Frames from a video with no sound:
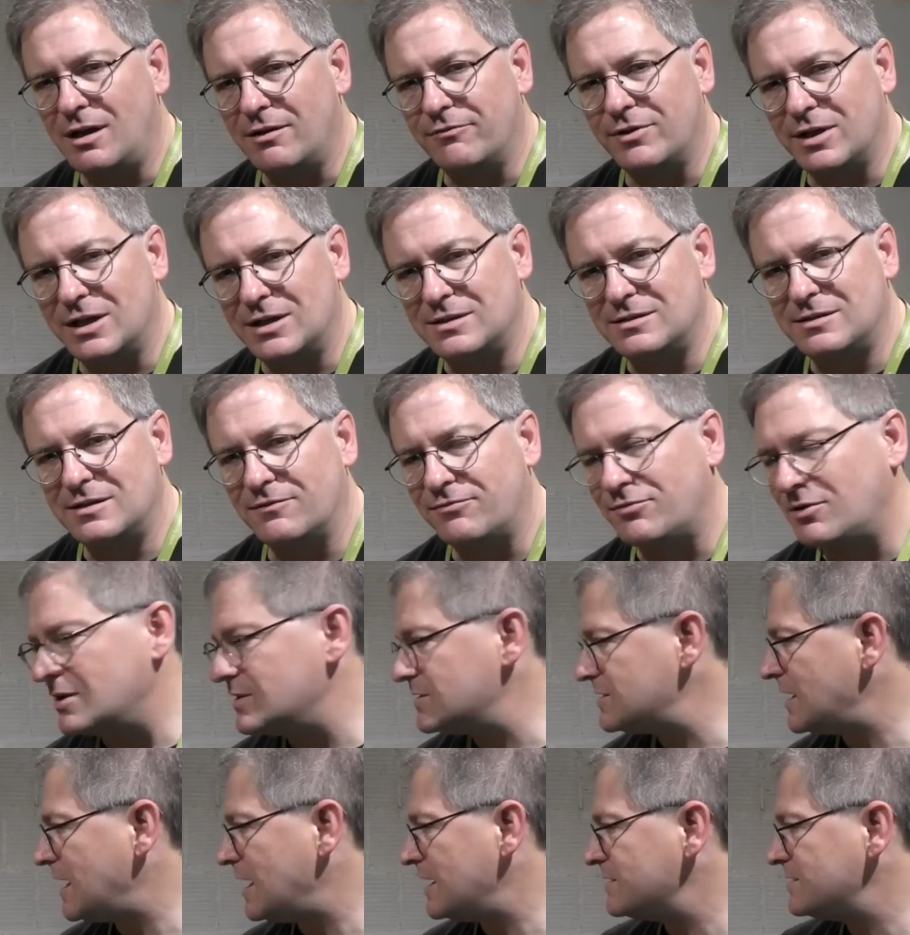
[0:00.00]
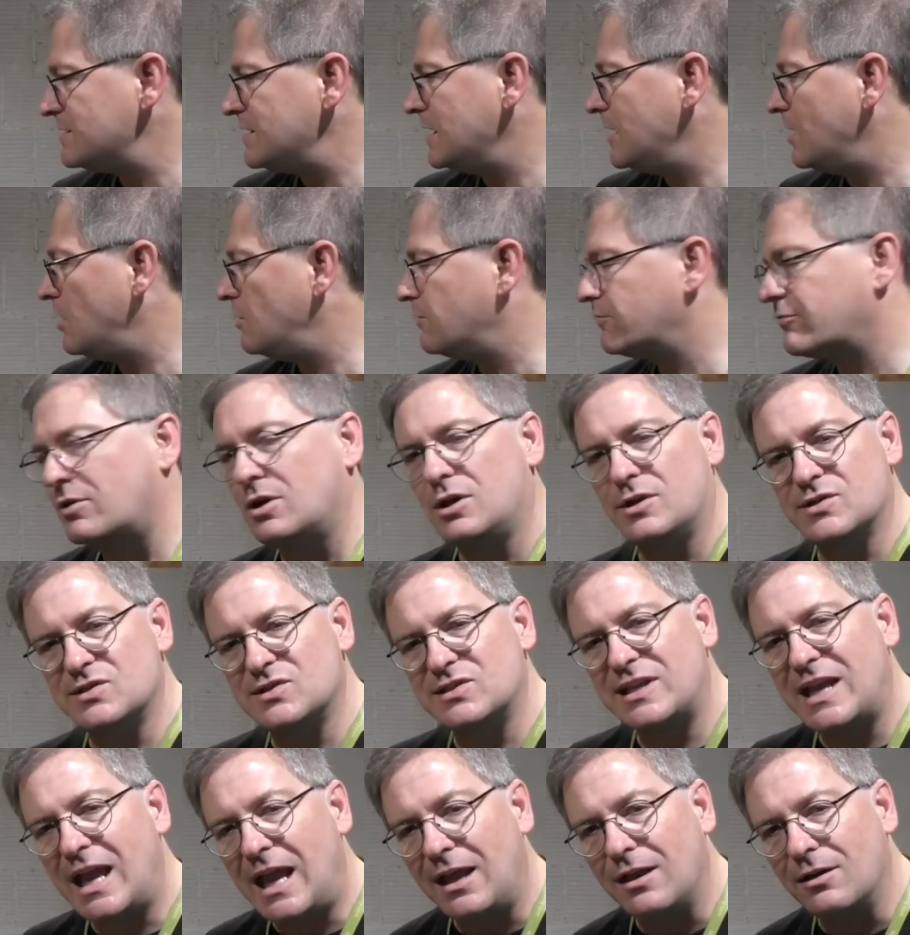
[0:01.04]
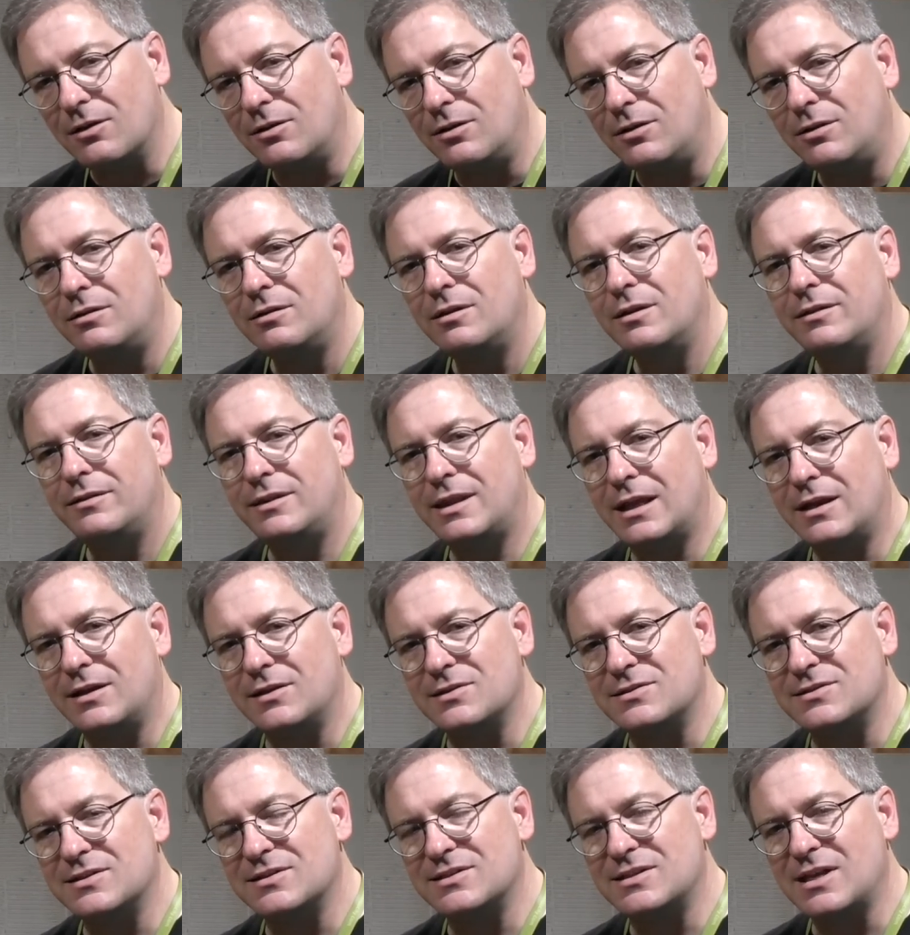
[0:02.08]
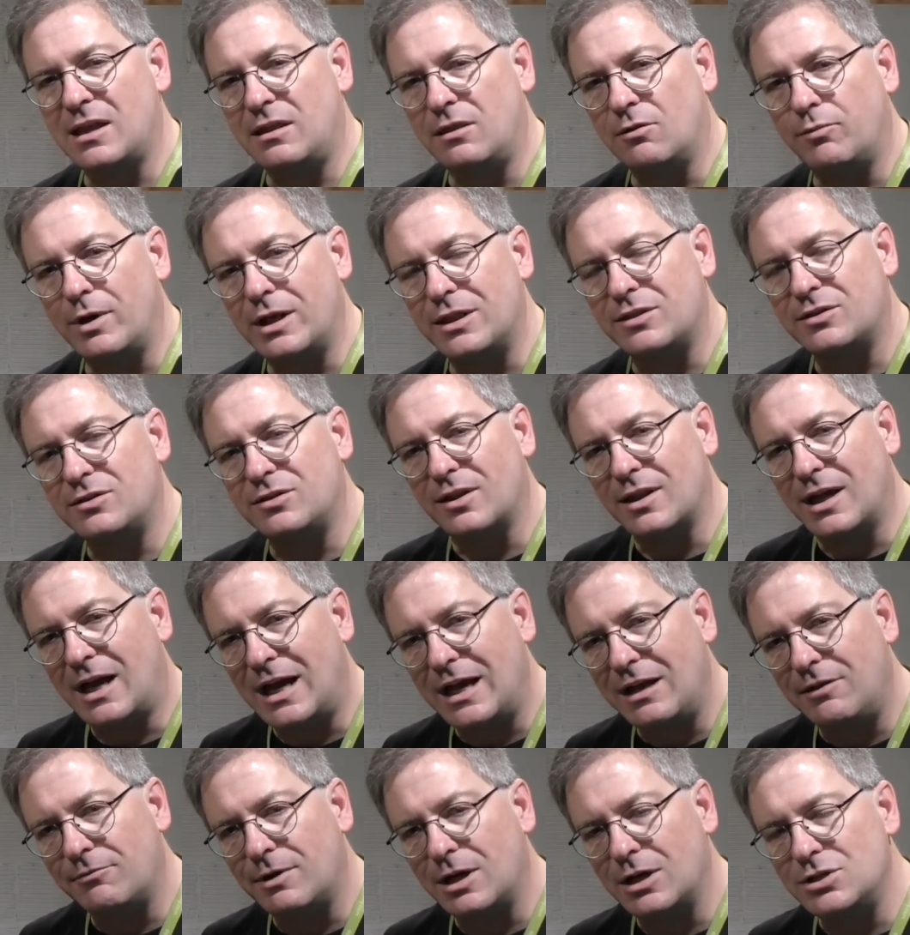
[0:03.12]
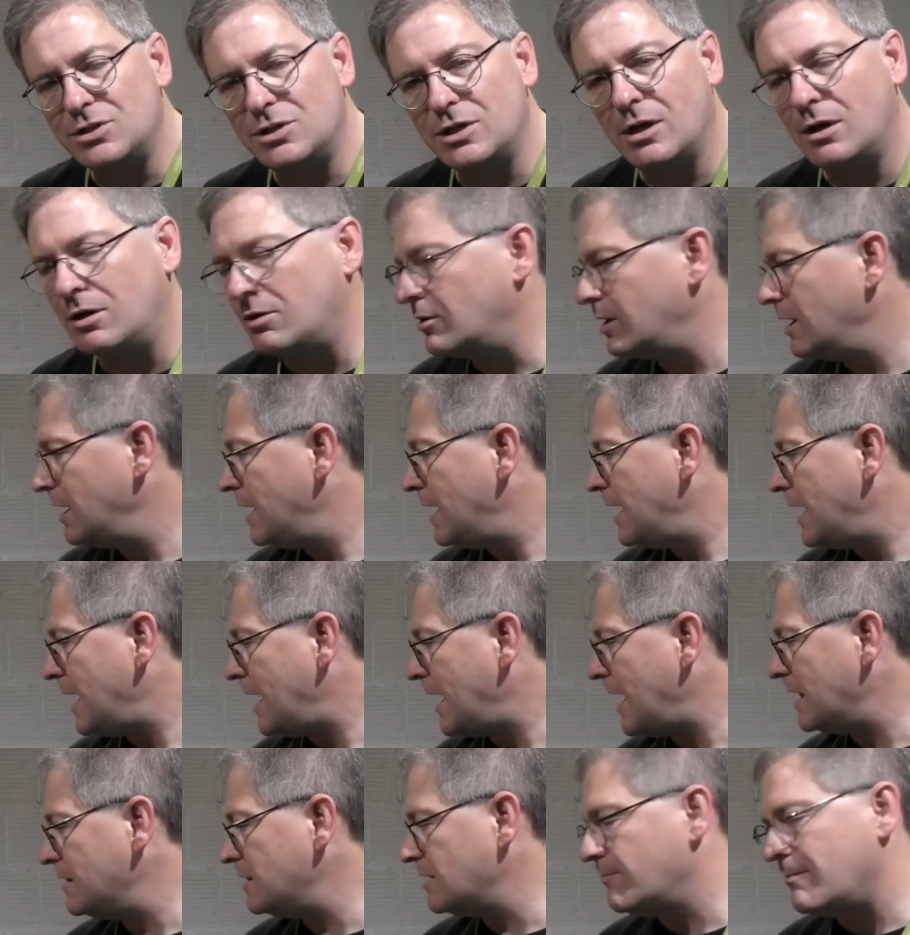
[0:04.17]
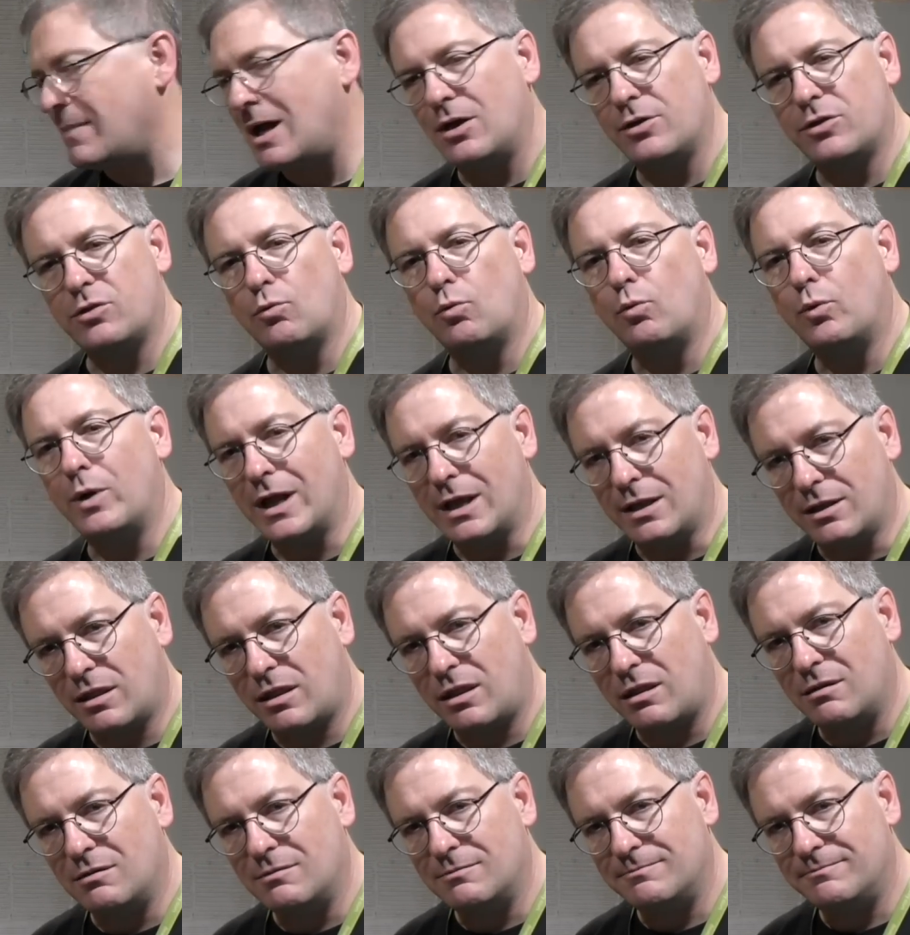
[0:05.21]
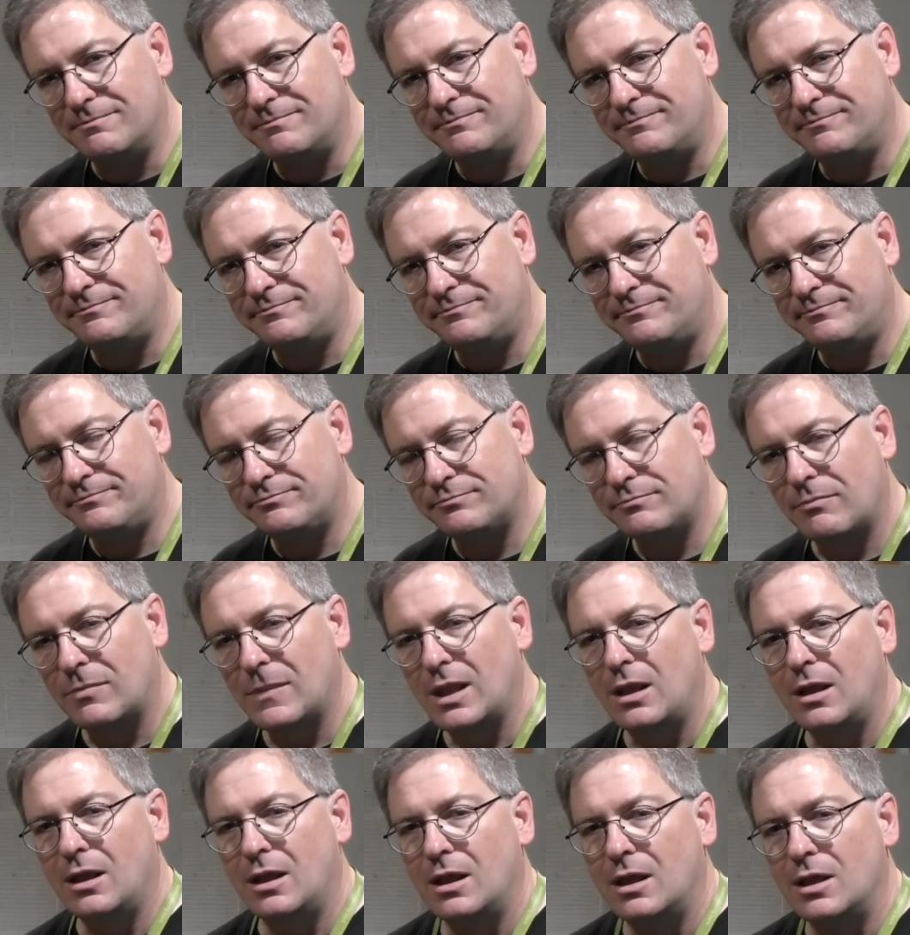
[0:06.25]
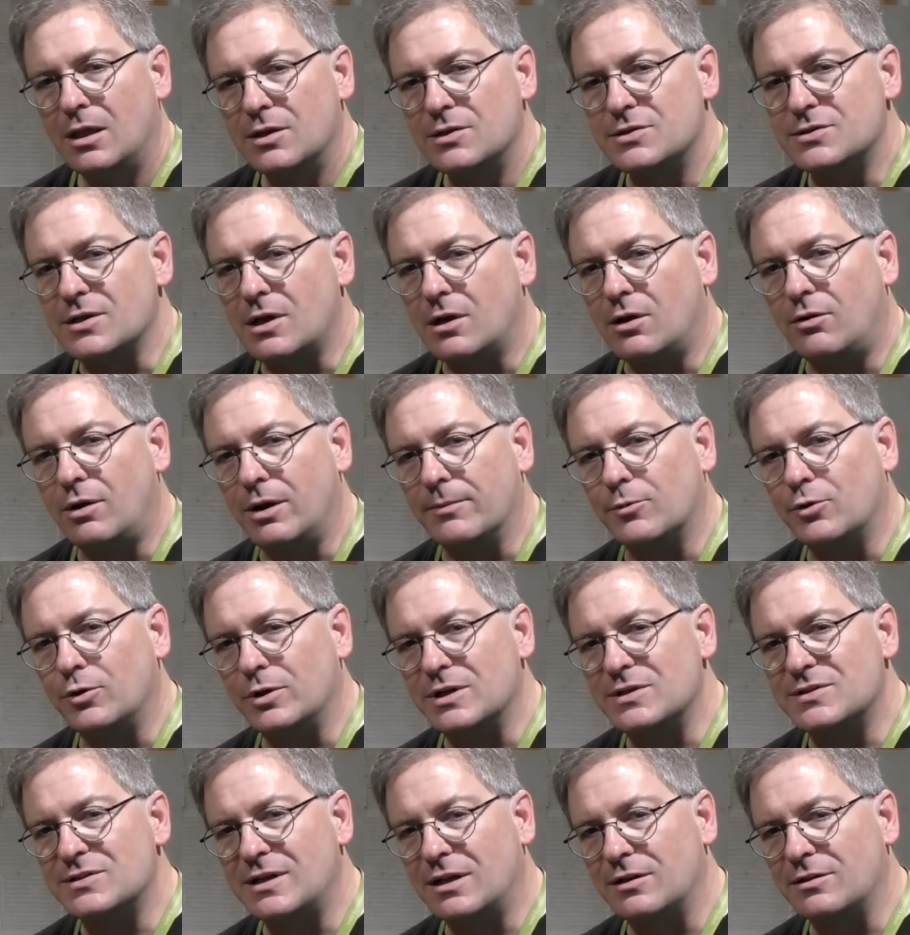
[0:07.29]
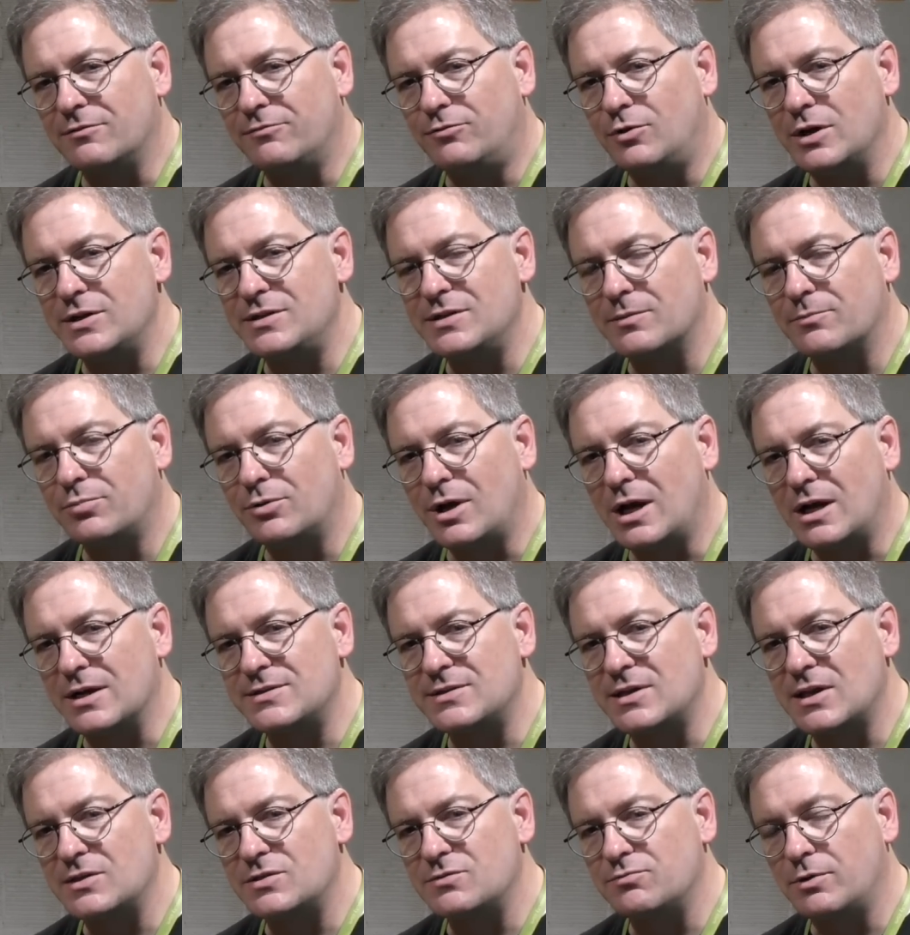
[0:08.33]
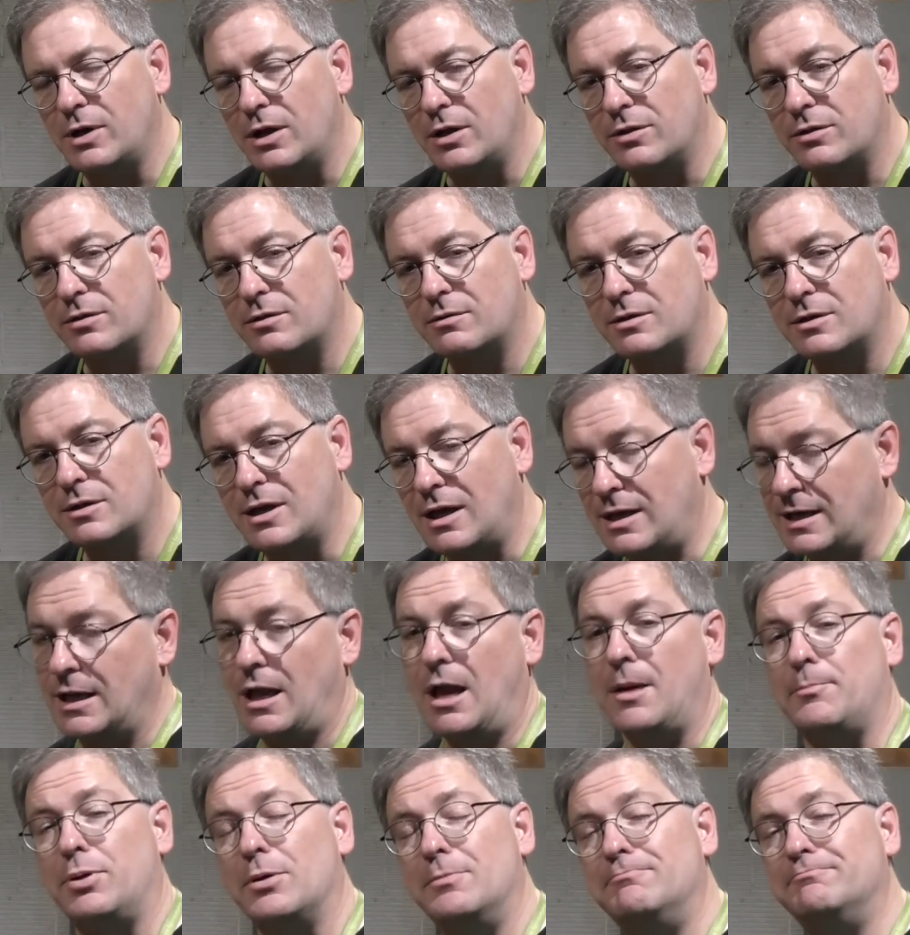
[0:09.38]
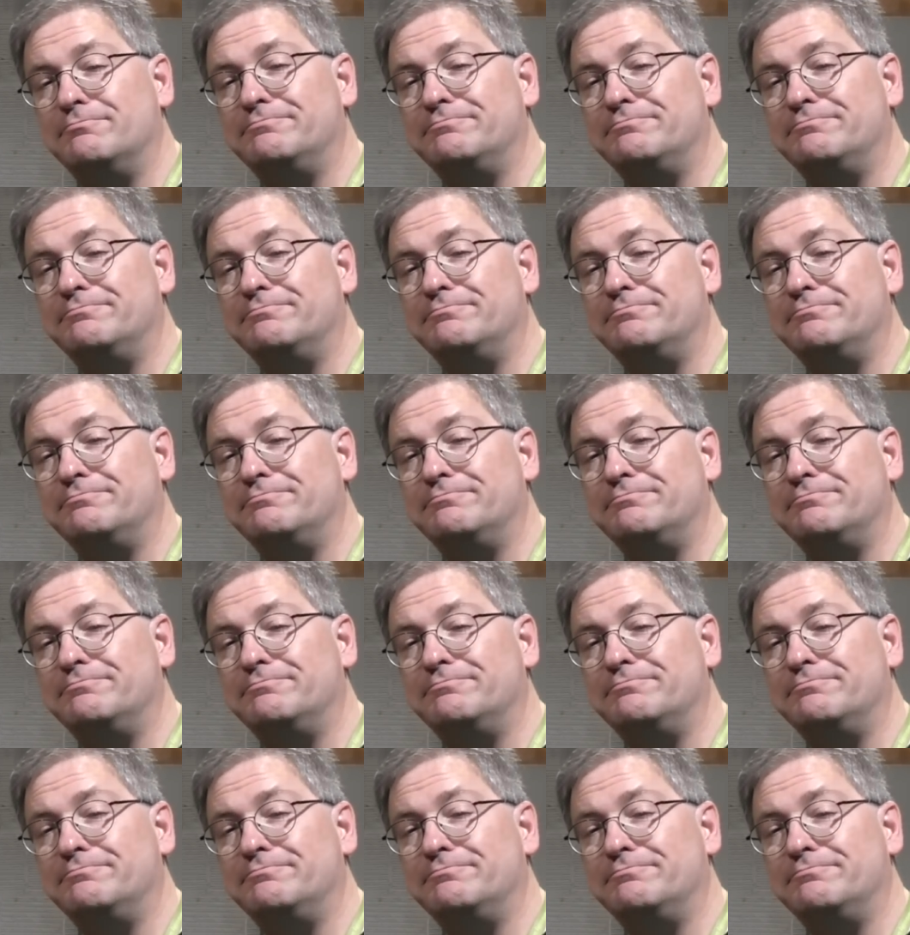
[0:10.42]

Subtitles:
of a difference as the overall scale, that is to say the width to the height ratio, and the mouth width. So I'm going to start the voicing process with cutting up.